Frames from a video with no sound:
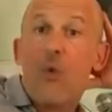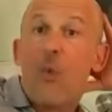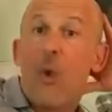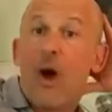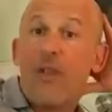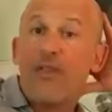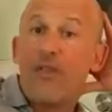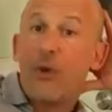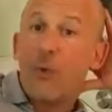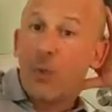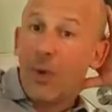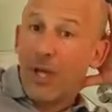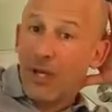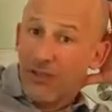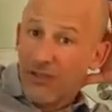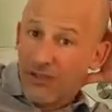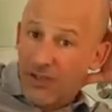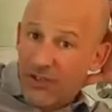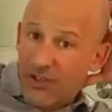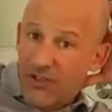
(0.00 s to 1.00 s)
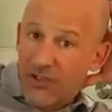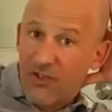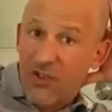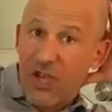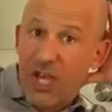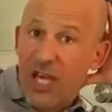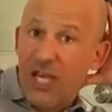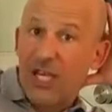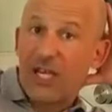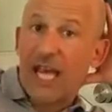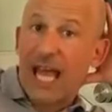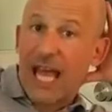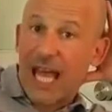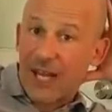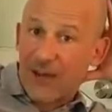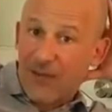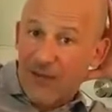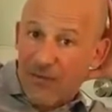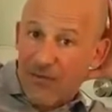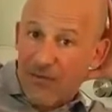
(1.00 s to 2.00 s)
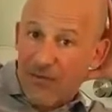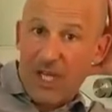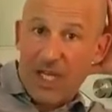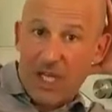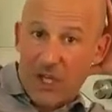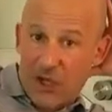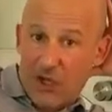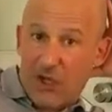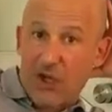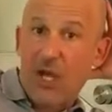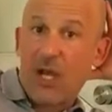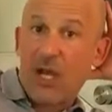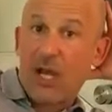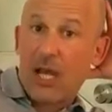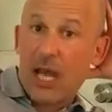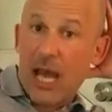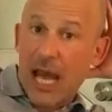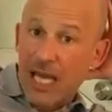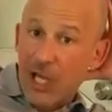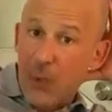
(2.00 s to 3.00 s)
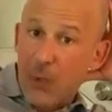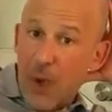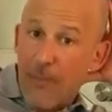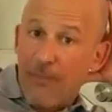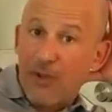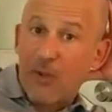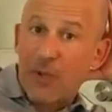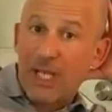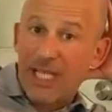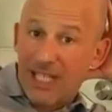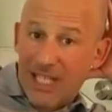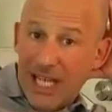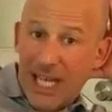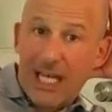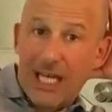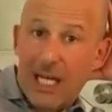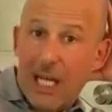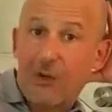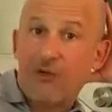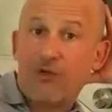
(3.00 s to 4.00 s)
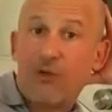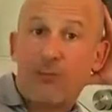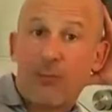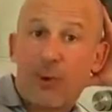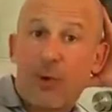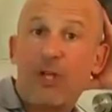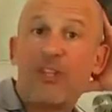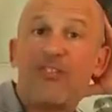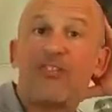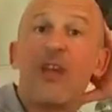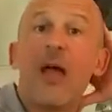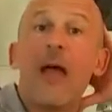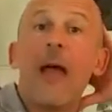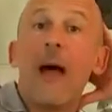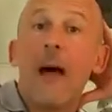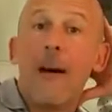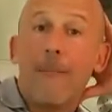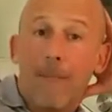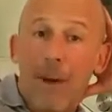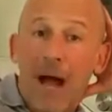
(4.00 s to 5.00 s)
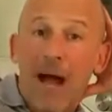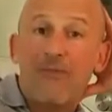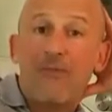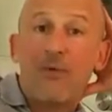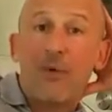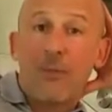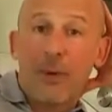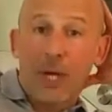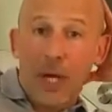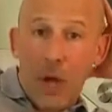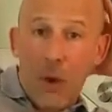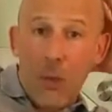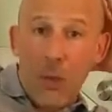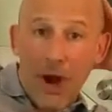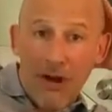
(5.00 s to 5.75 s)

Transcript: one that will sustain and finish anywhere between 10 and 100 points above or below